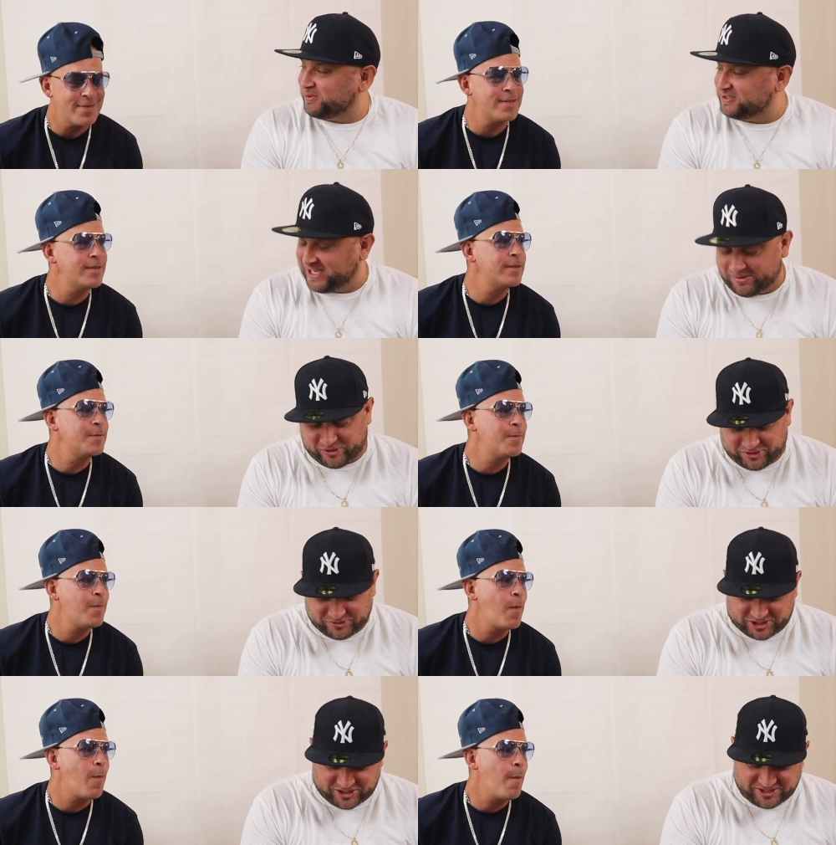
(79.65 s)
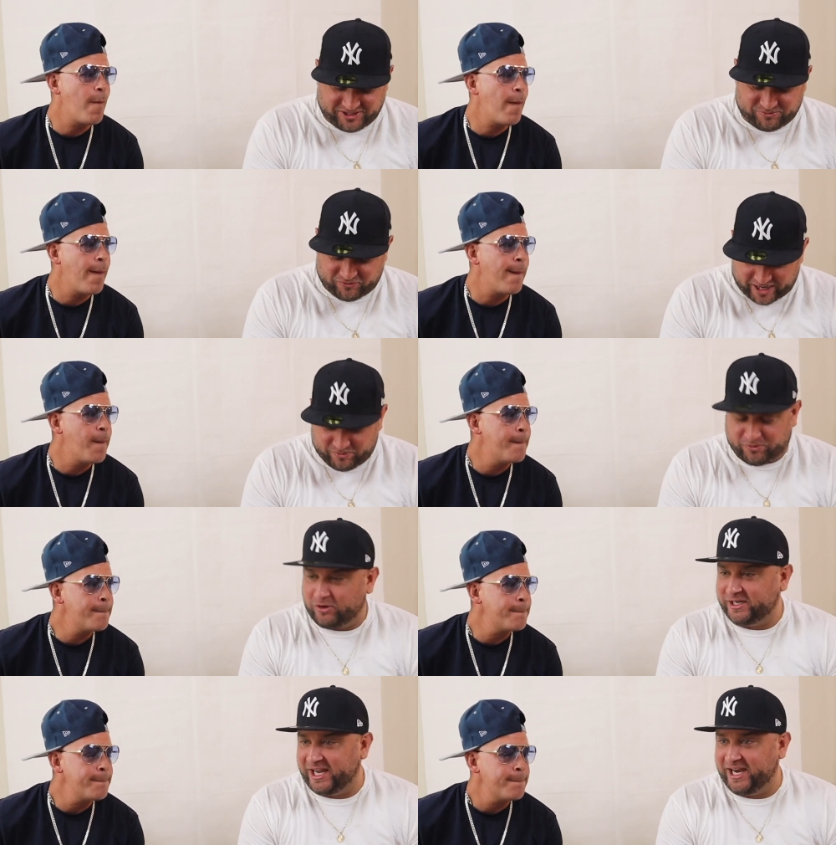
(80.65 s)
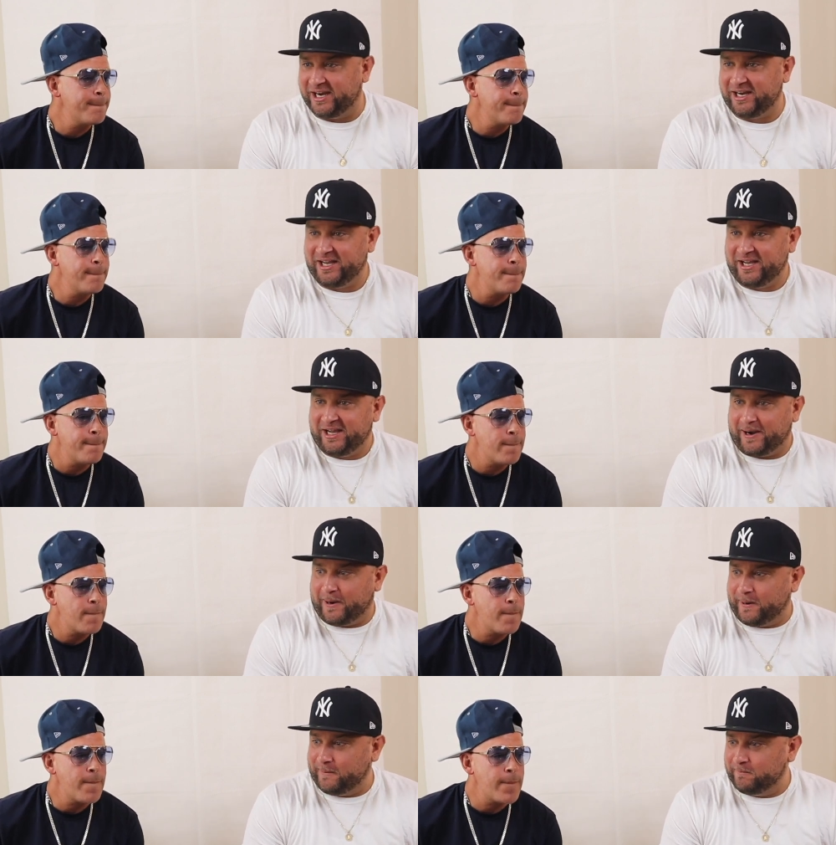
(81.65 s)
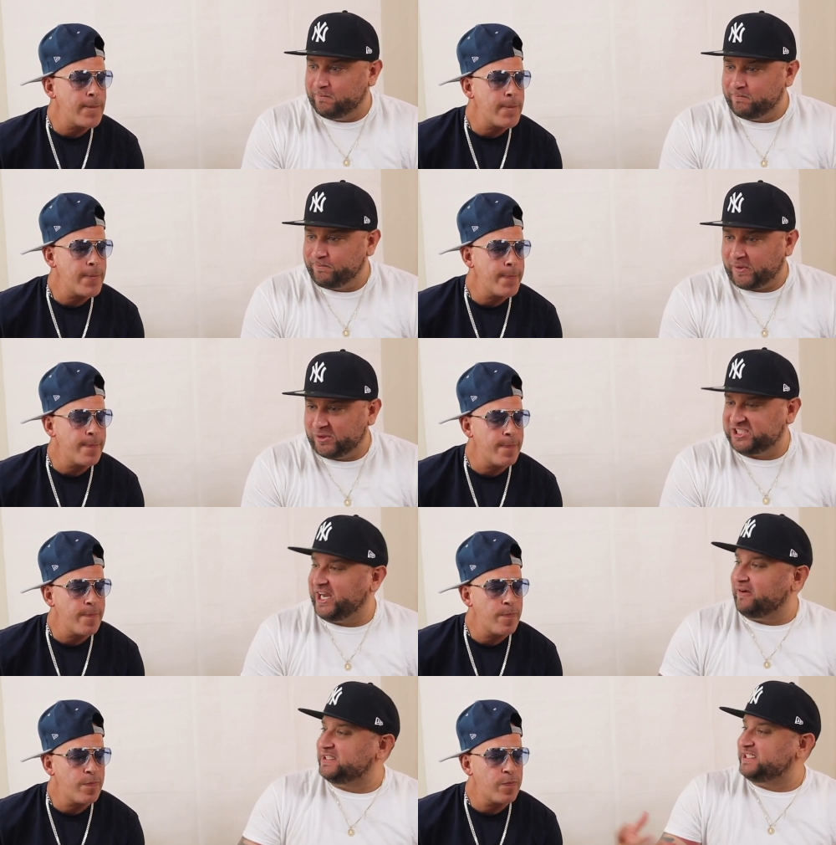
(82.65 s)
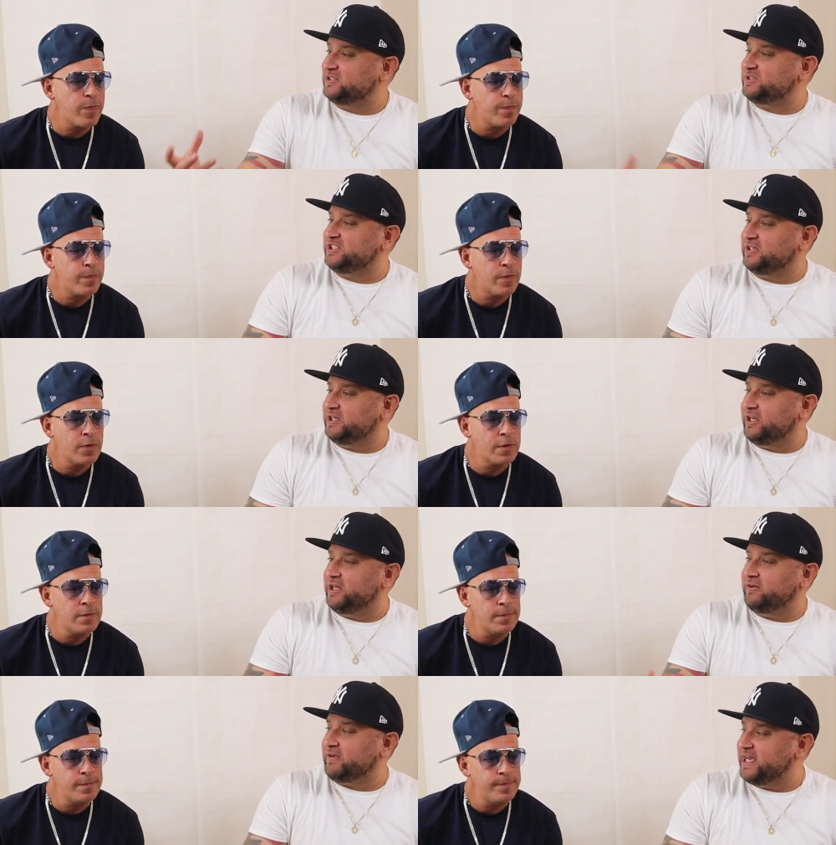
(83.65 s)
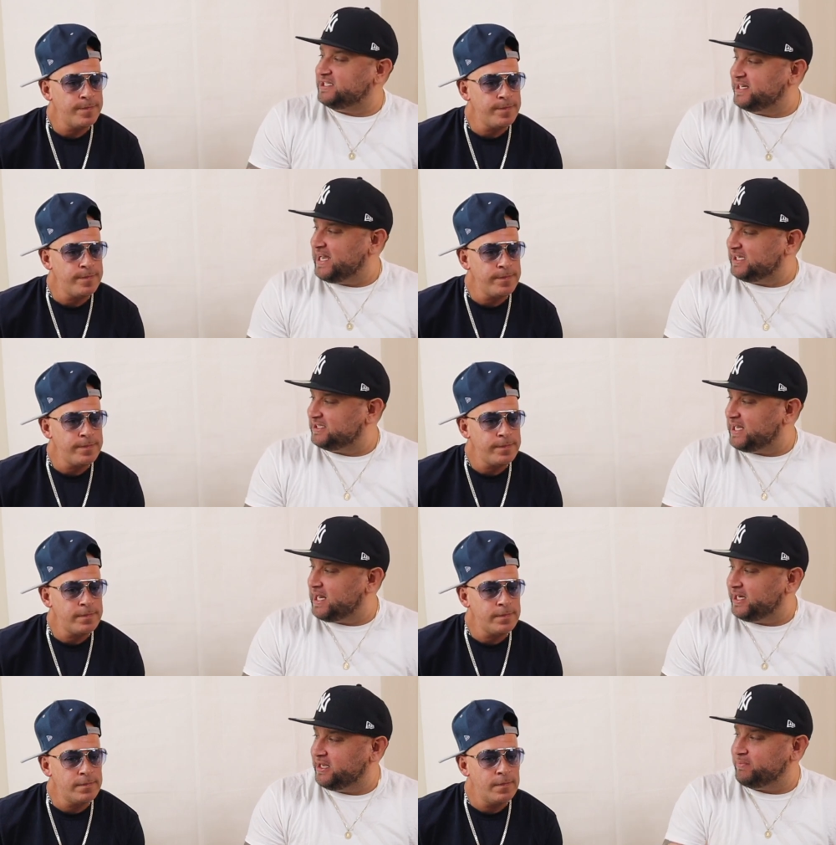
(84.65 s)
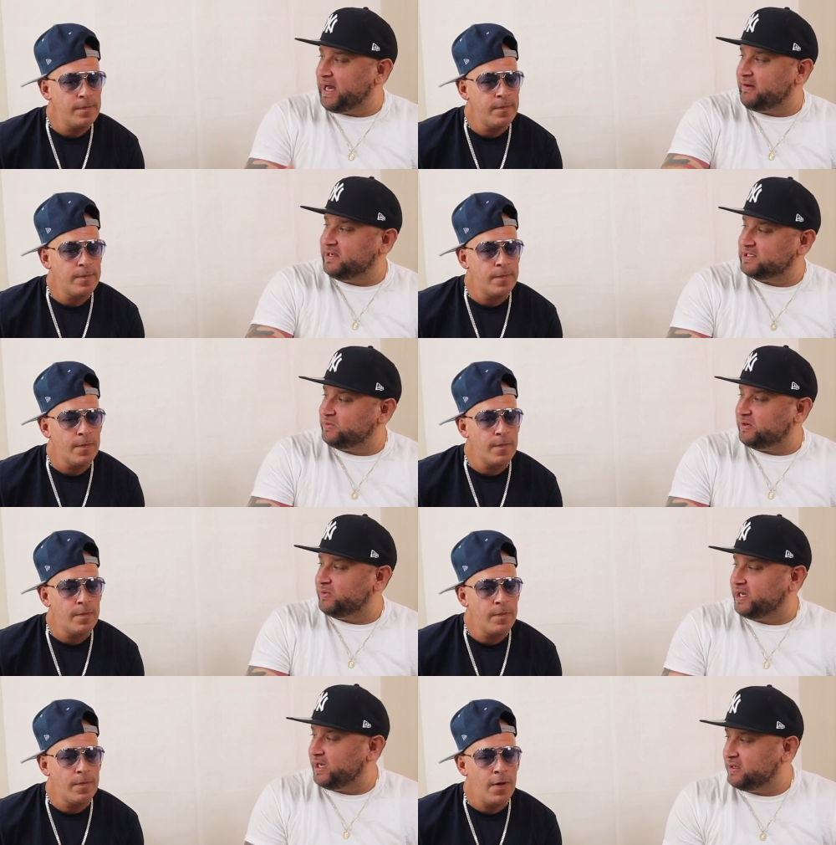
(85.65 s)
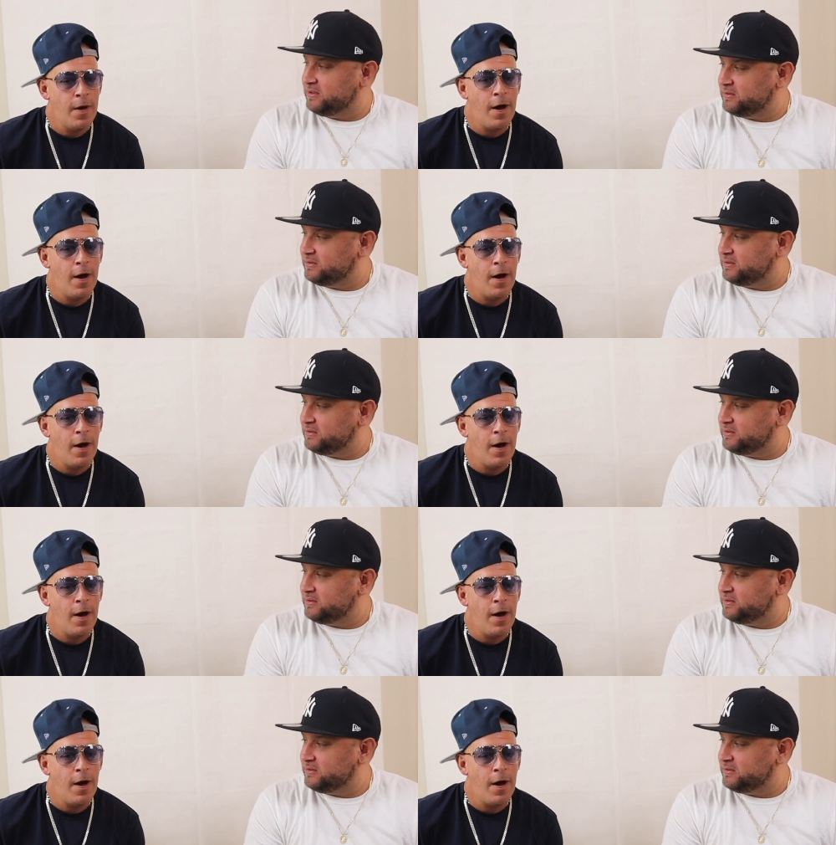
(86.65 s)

Speaker 1: So, Perth Amboy, New Jersey, born there. Um... What's your heritage? What's your, your your race, your nationality, your parents? What are they?